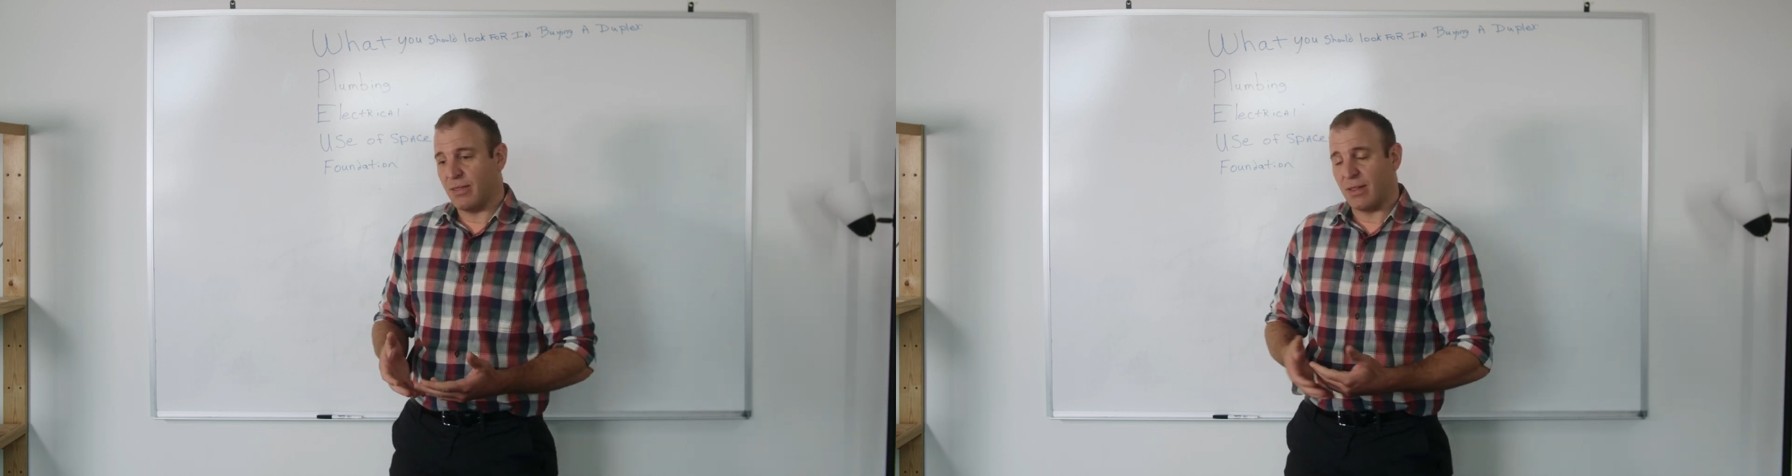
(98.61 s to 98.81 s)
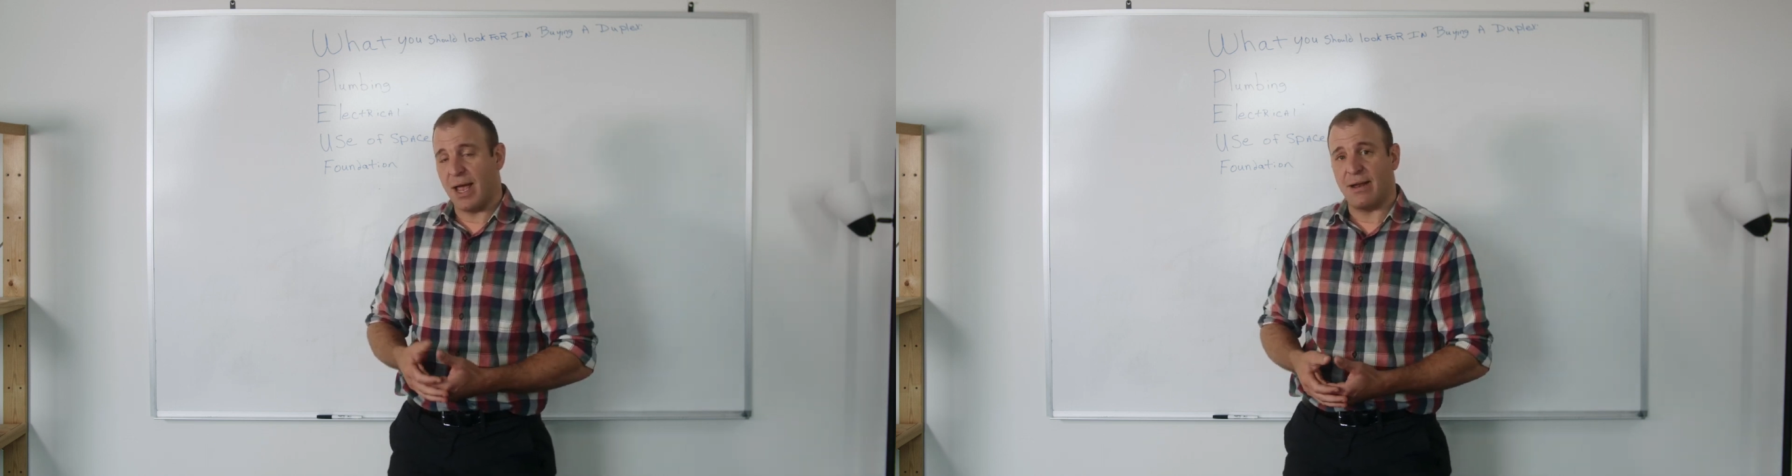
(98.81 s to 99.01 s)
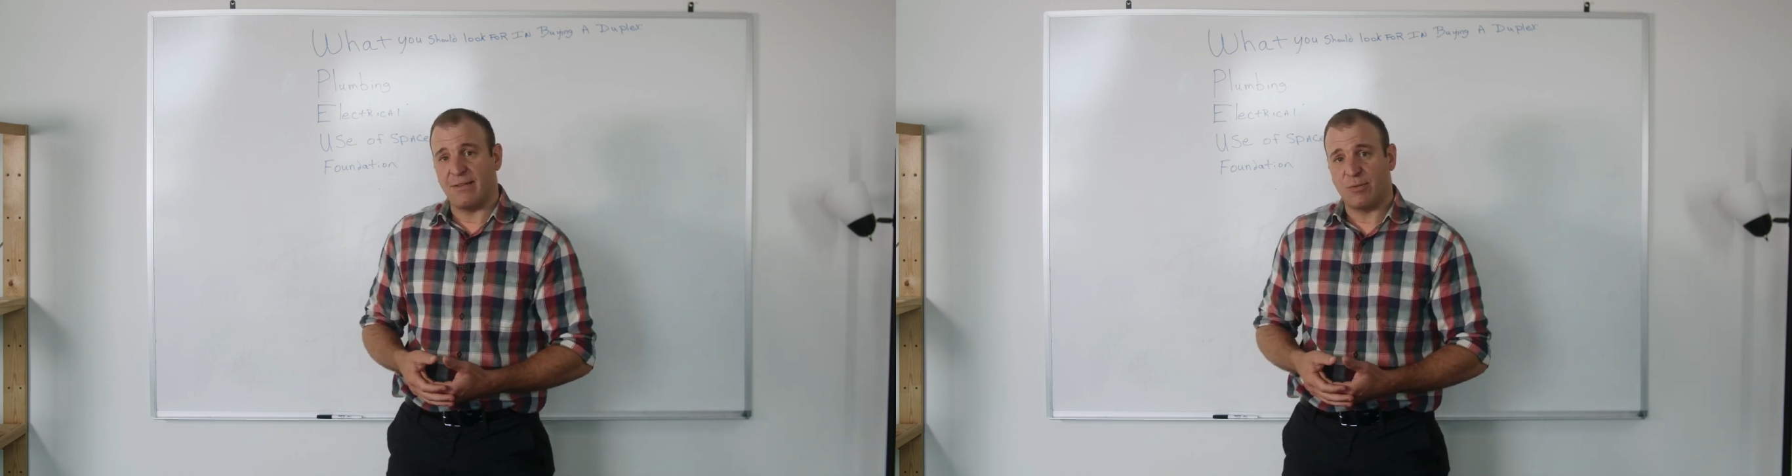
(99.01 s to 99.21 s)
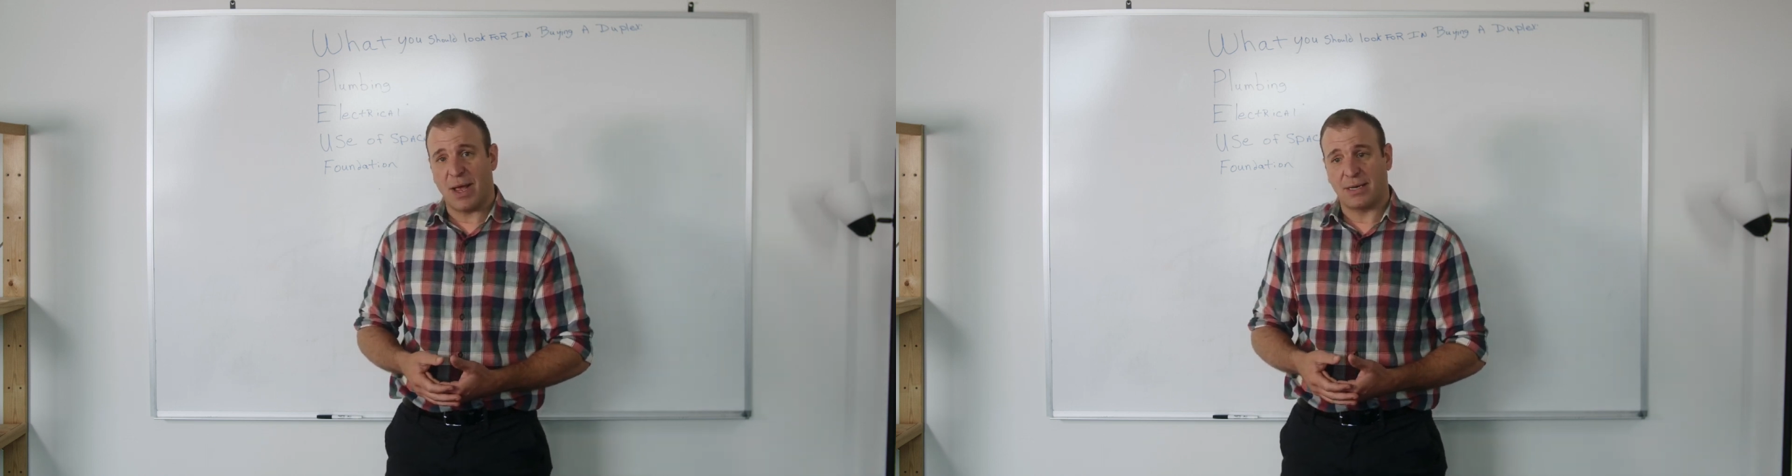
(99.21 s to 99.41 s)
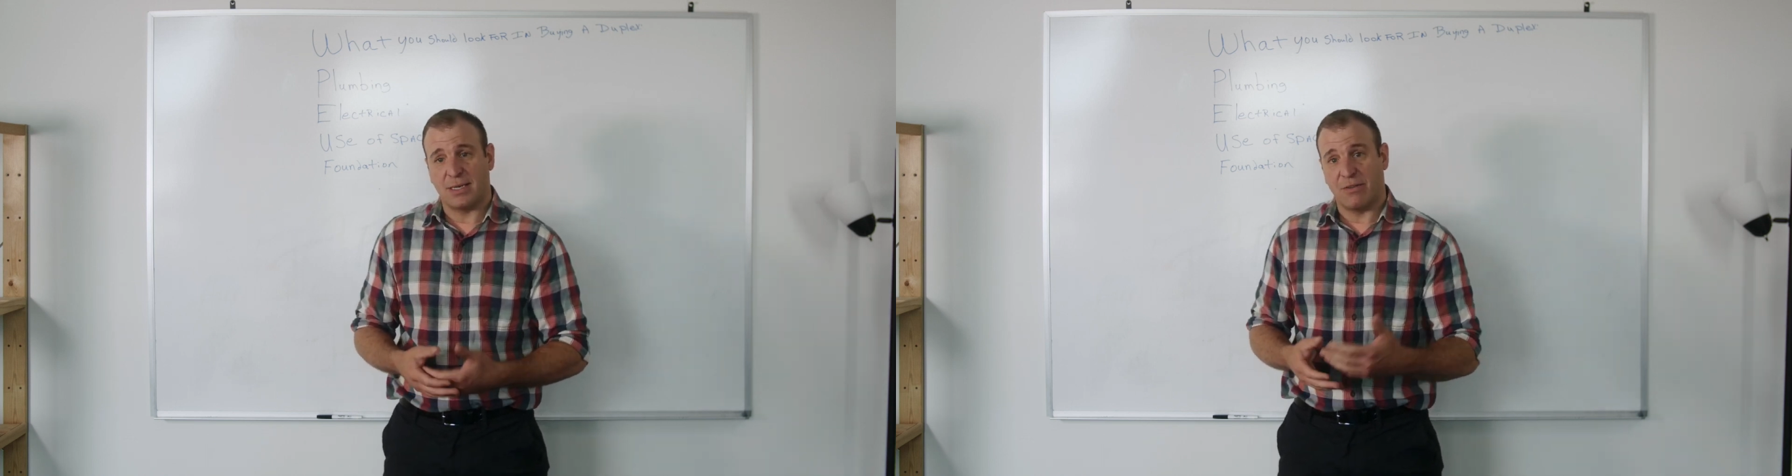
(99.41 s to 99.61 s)
the line
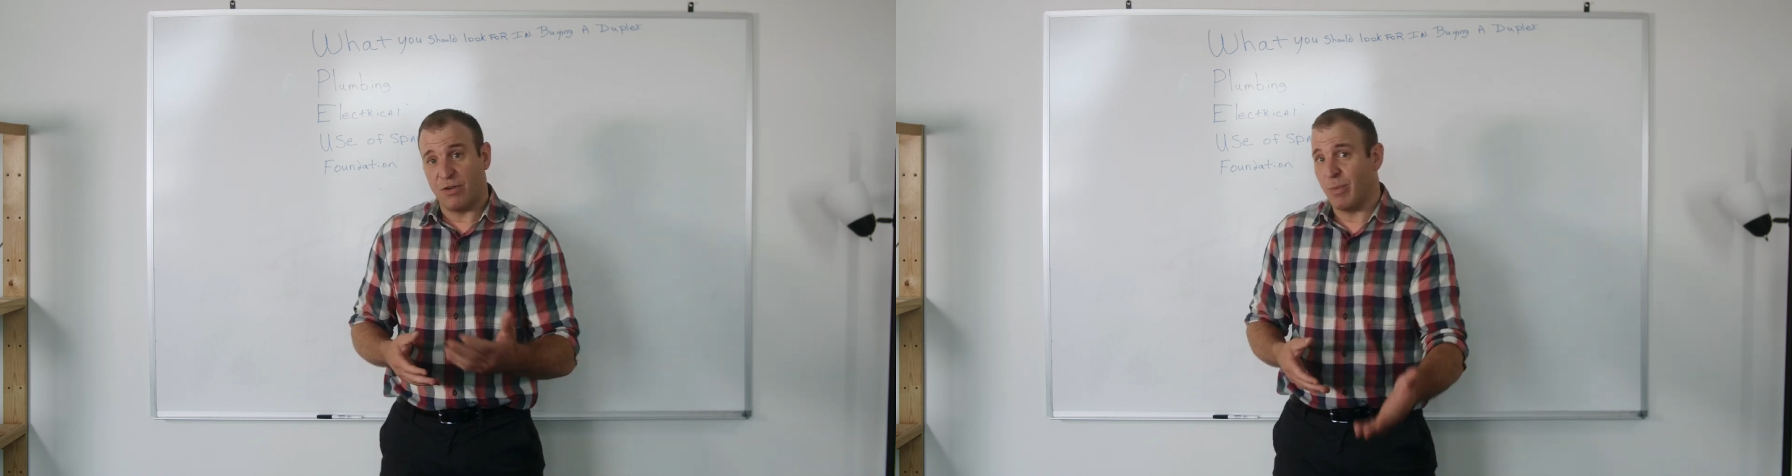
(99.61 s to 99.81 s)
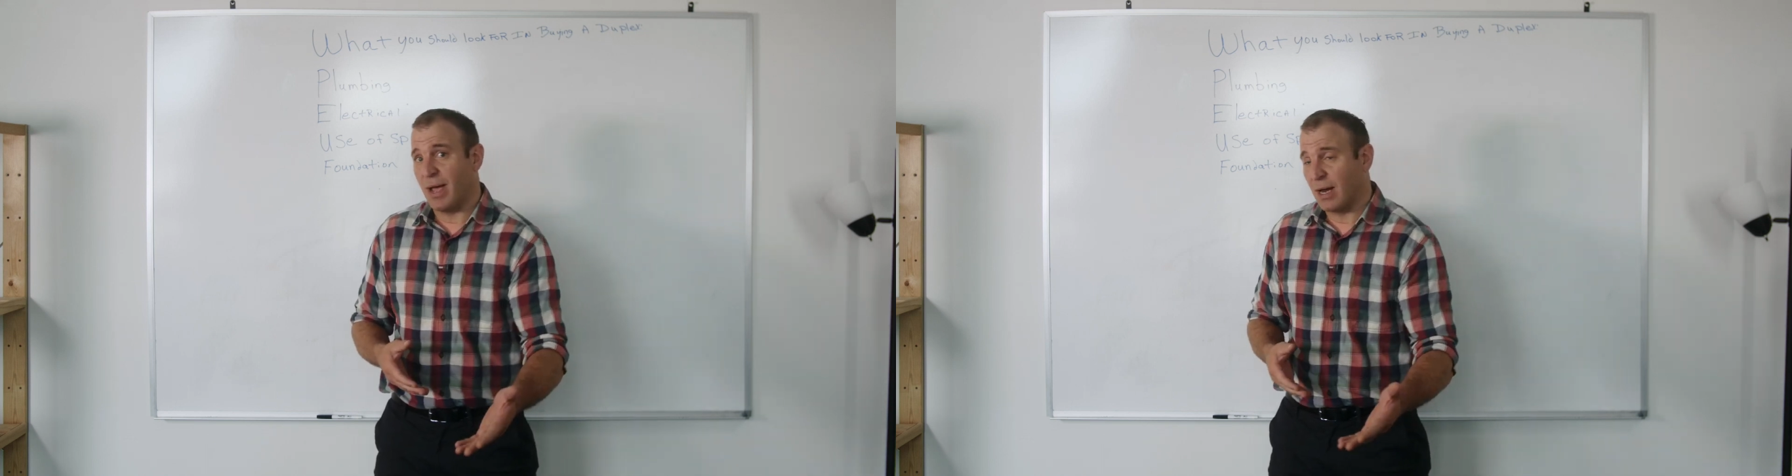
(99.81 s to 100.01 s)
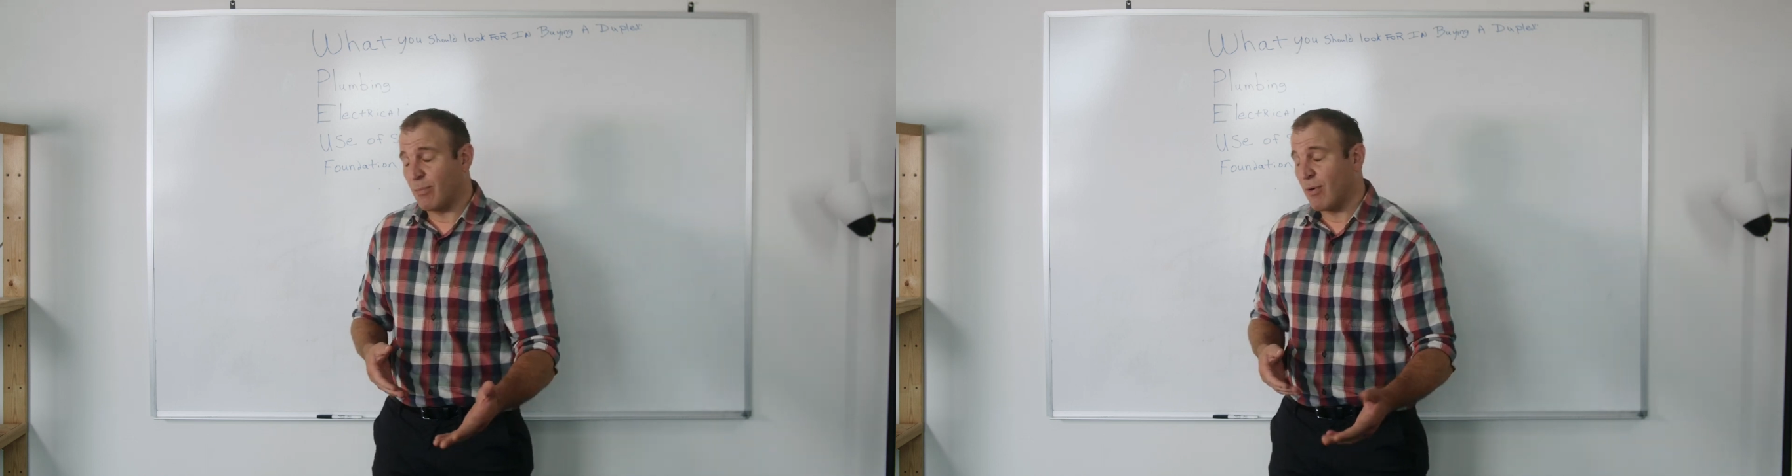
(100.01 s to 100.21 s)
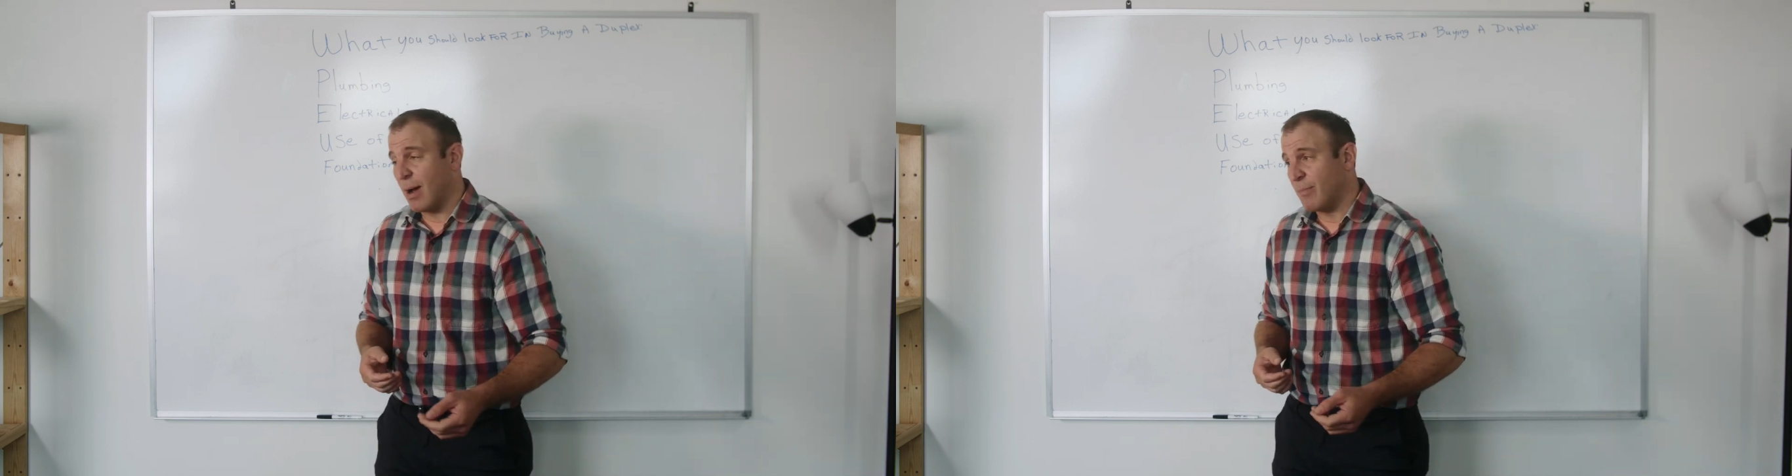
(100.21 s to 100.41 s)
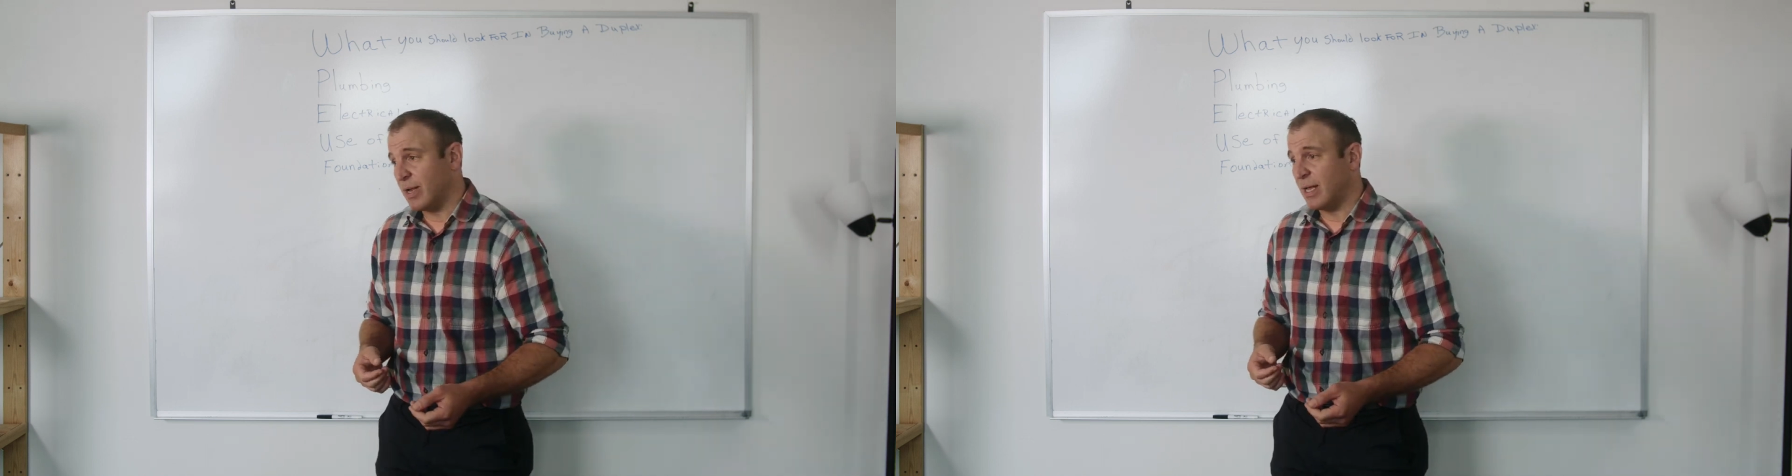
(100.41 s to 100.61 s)
inspected if you're buying a
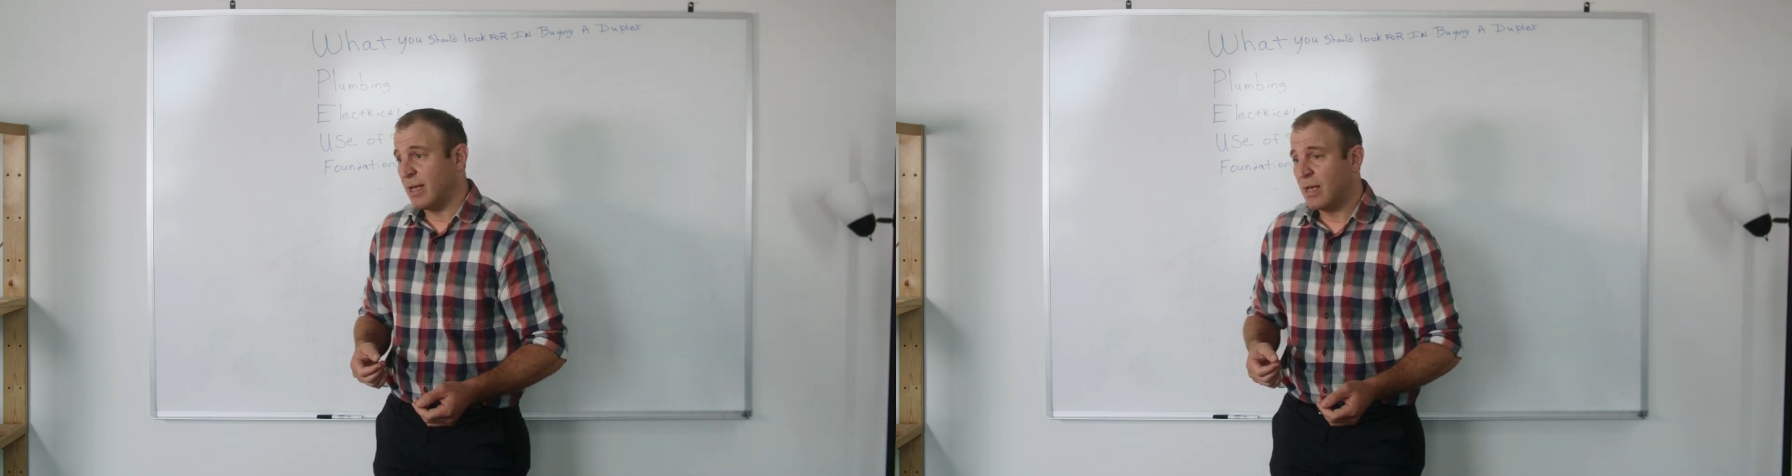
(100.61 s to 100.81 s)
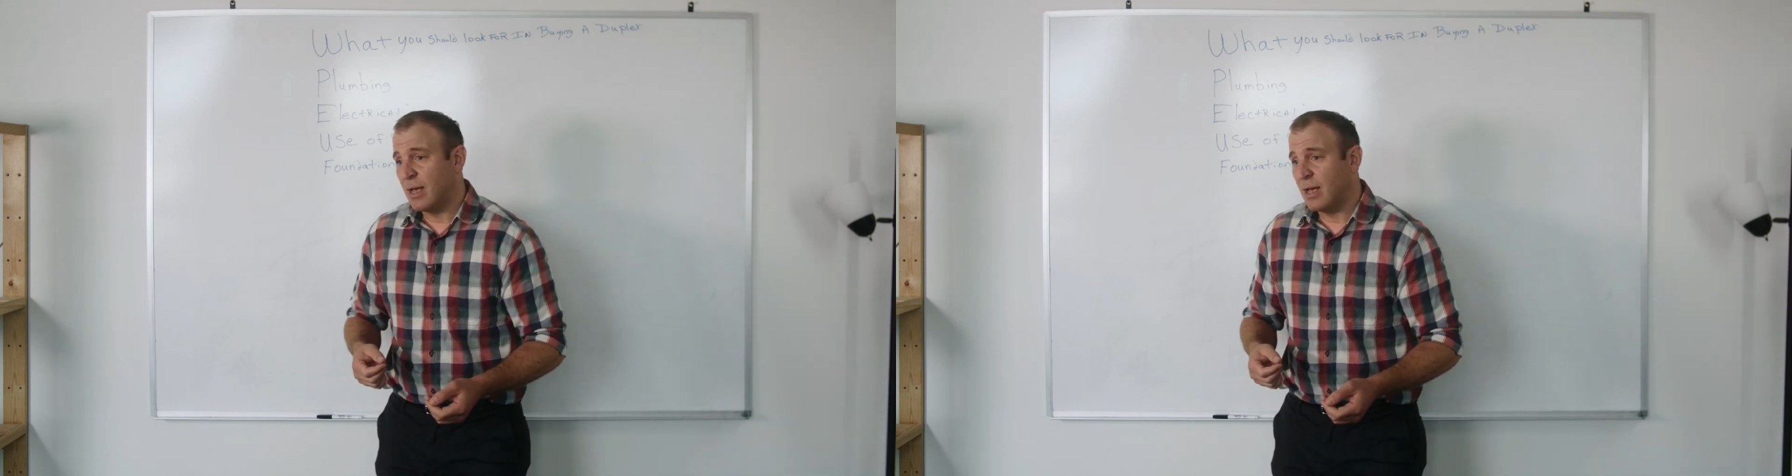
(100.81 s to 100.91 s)
property,